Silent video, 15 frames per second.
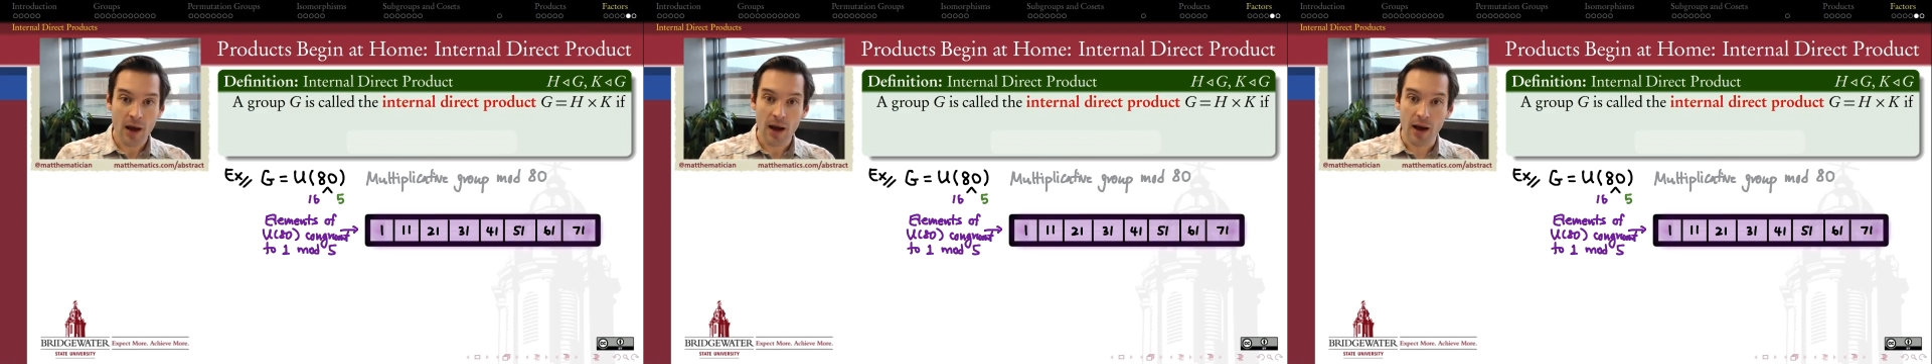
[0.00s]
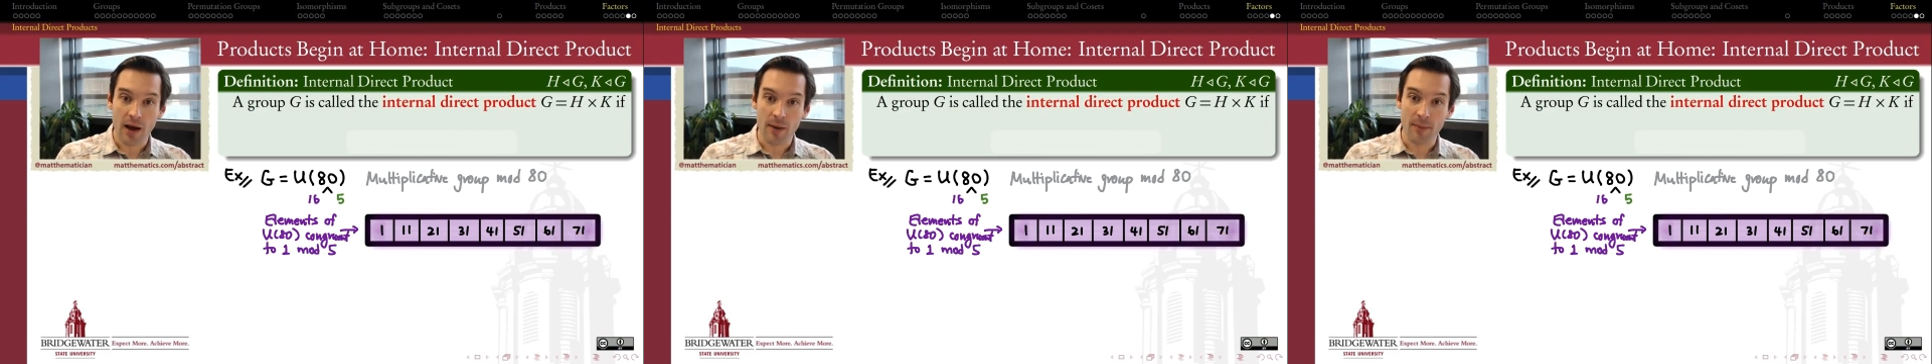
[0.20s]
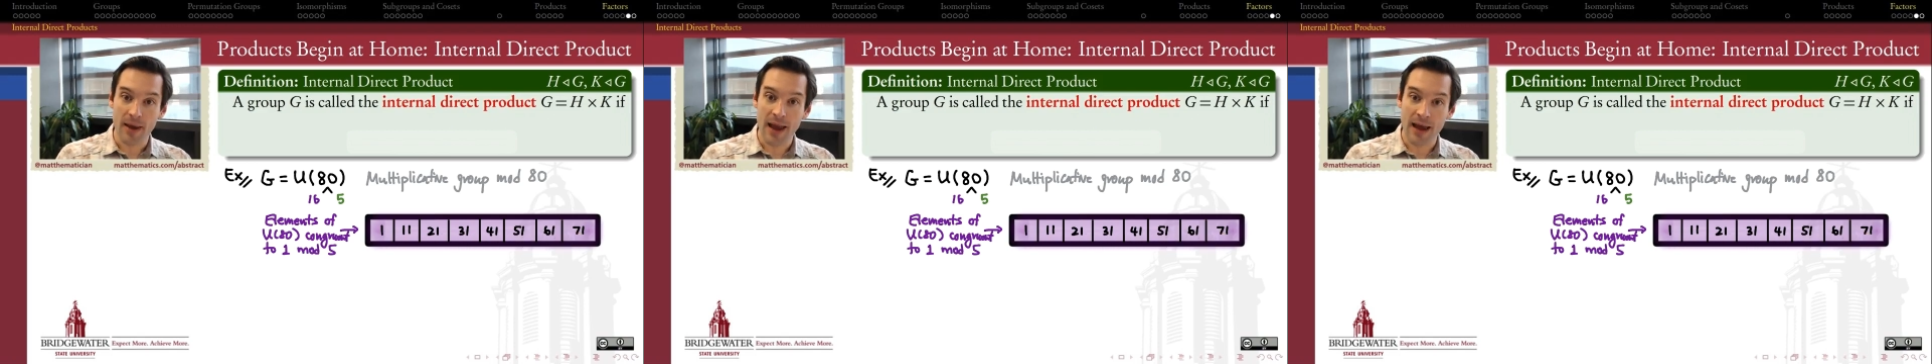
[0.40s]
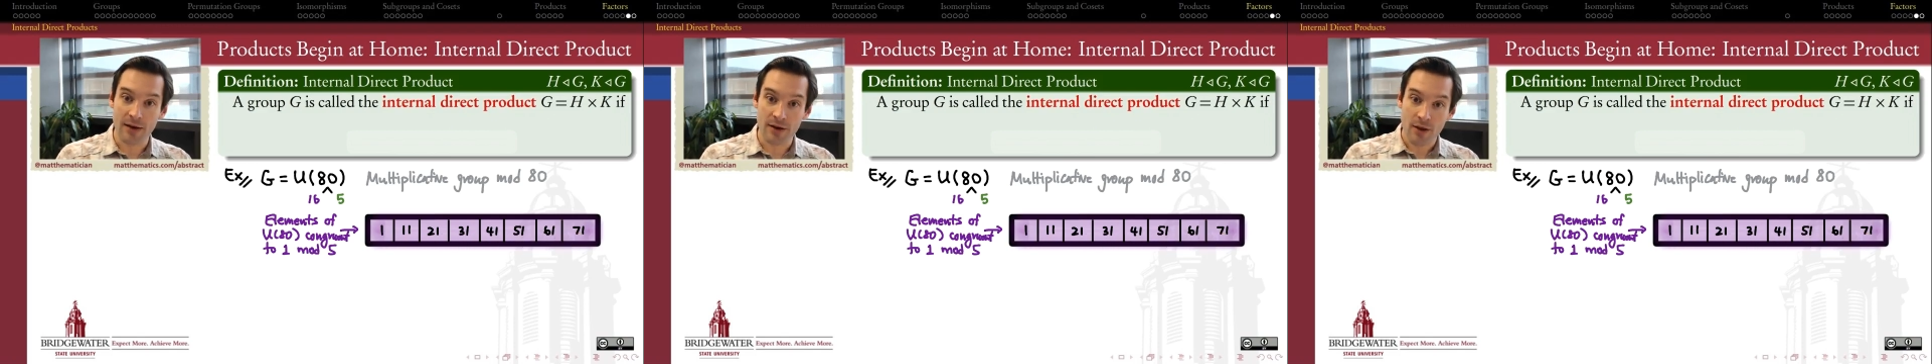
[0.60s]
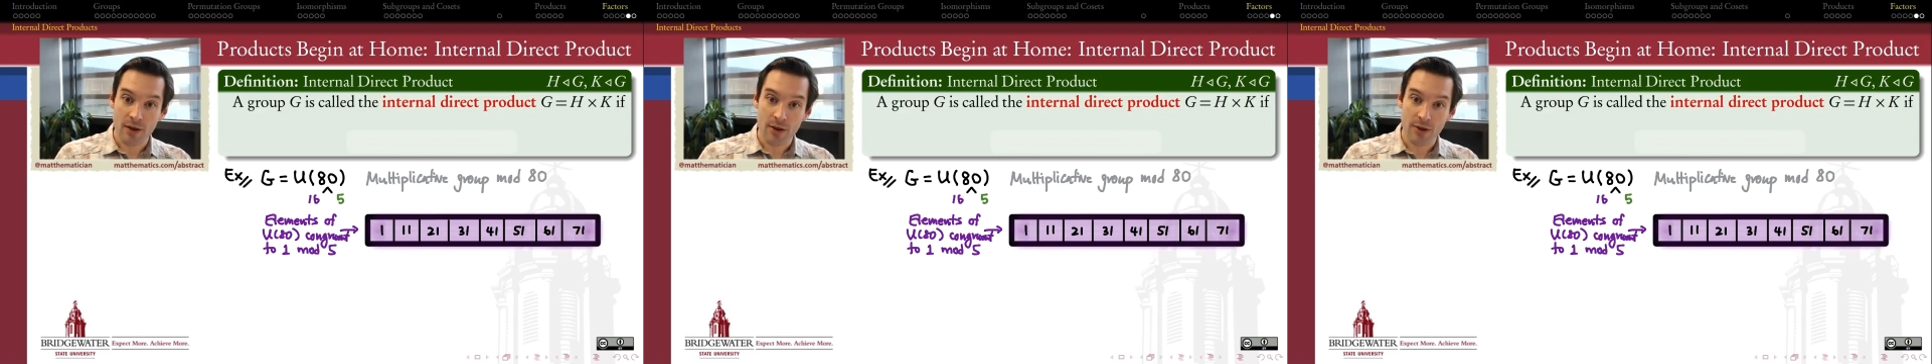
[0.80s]
Um,
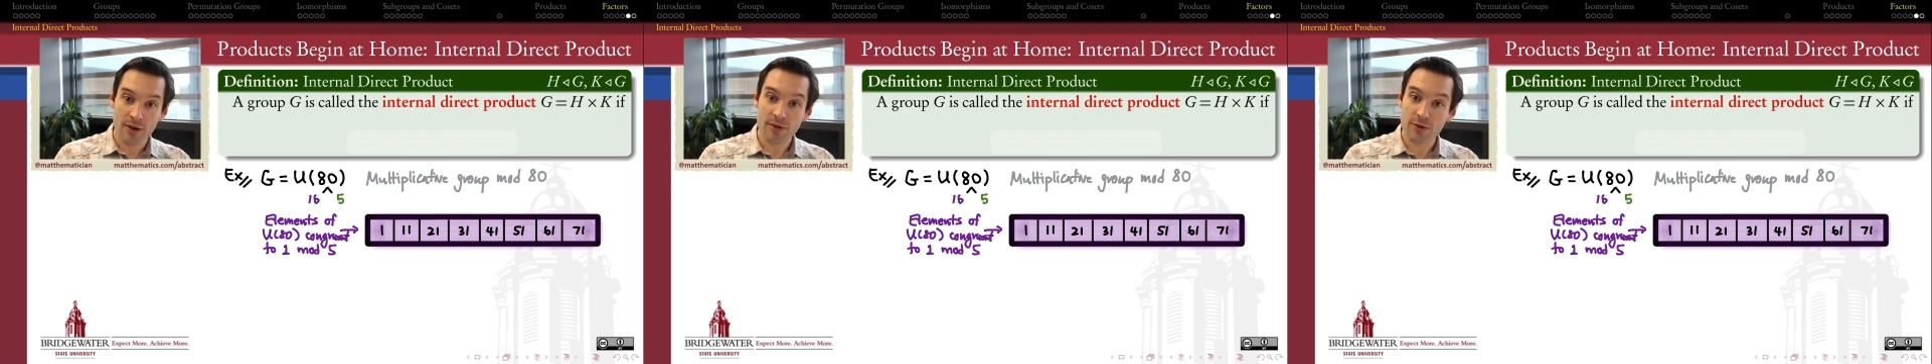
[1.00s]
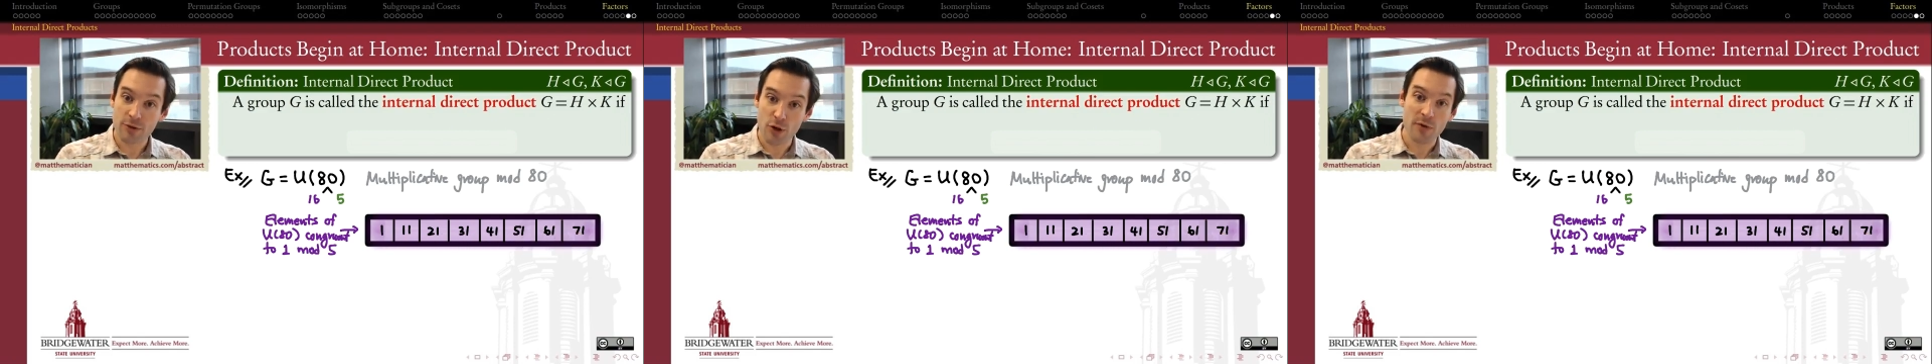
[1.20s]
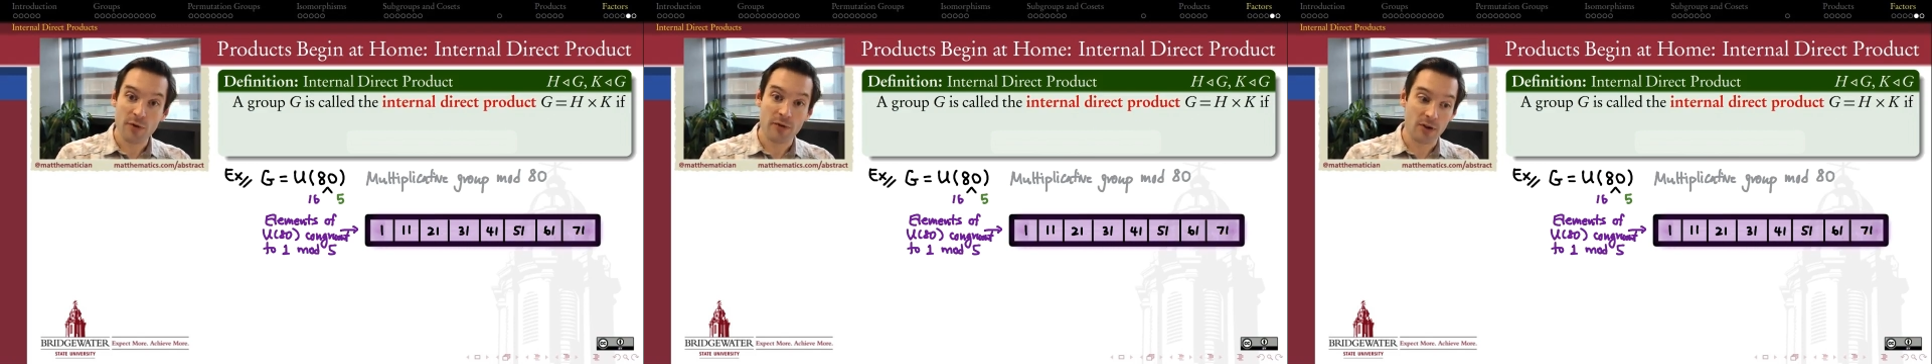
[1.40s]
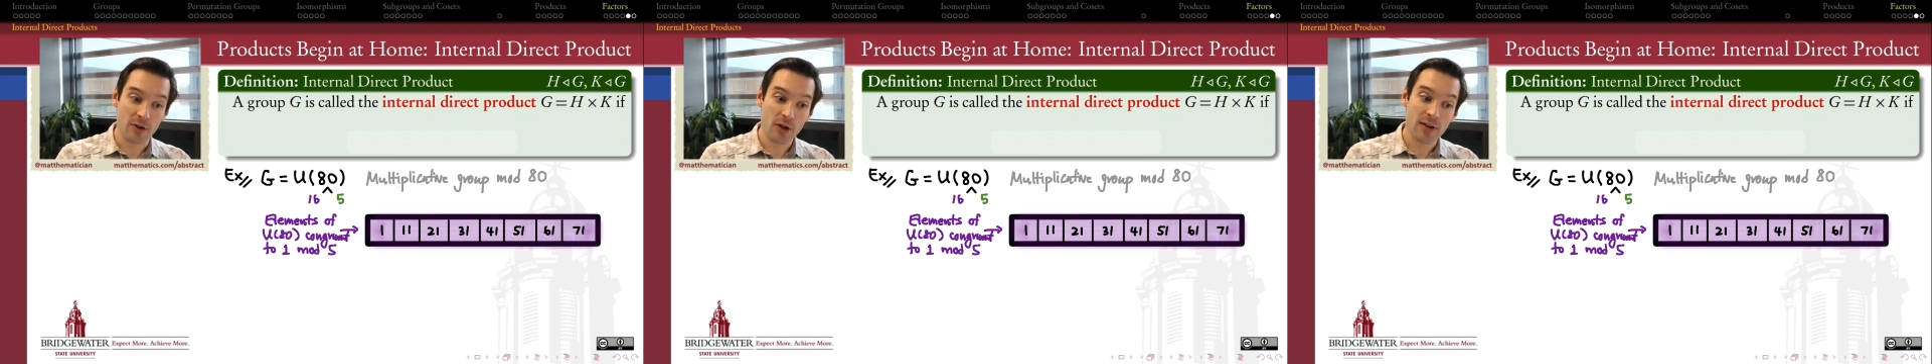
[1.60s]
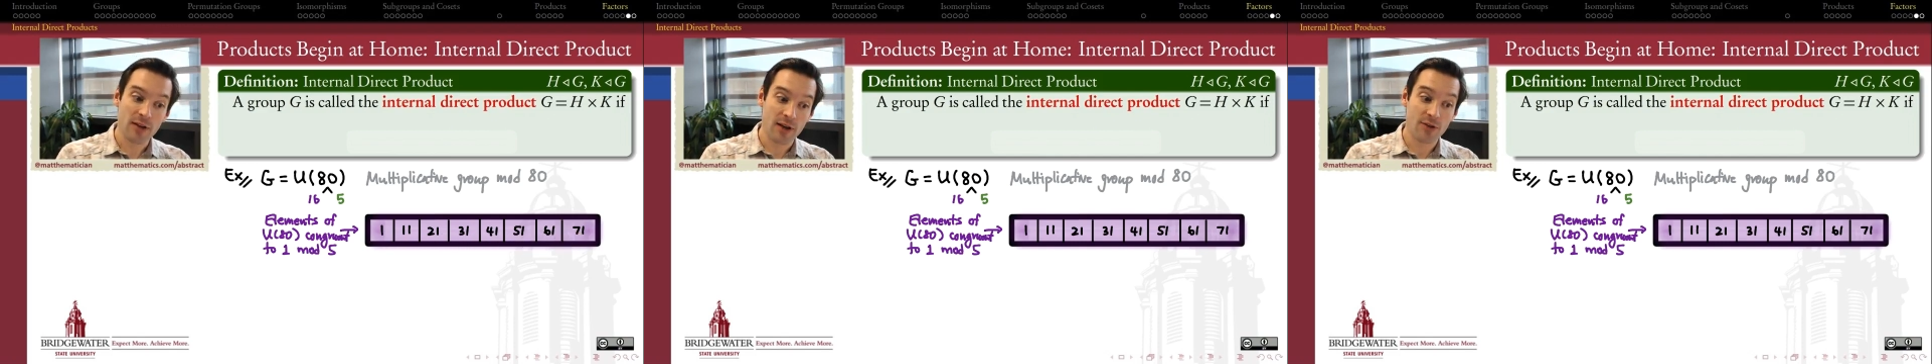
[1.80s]
and this group, if we
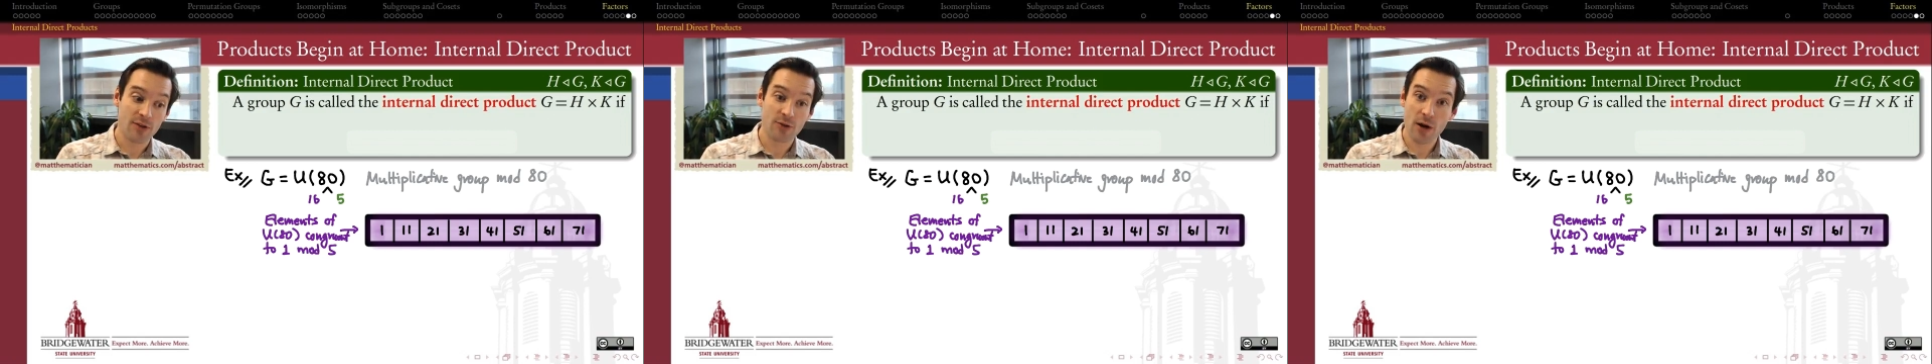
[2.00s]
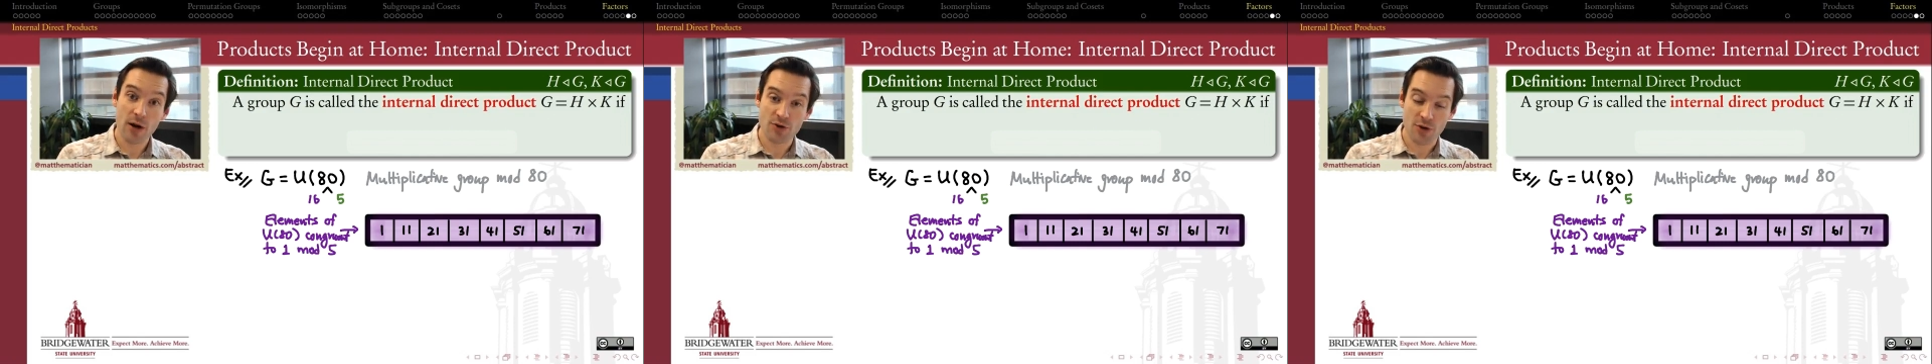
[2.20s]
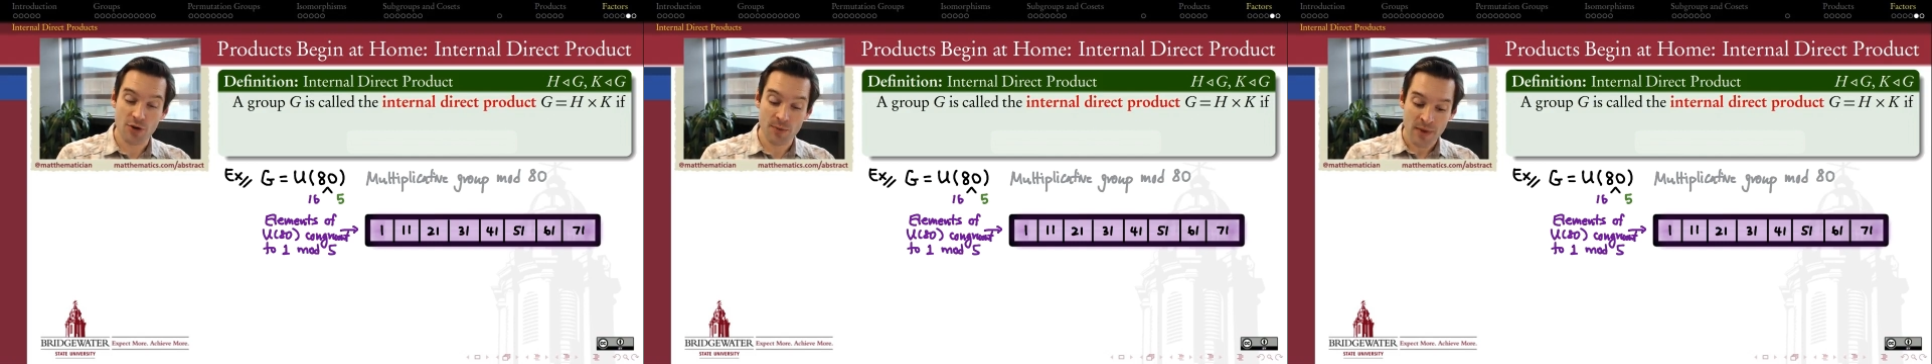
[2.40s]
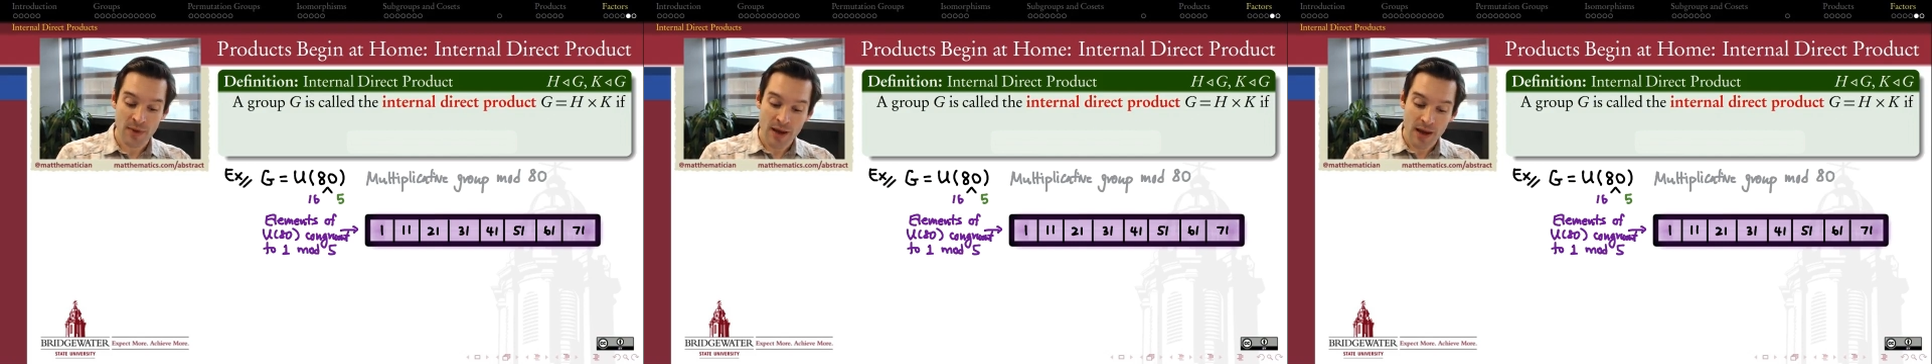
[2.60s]
looked at its structure,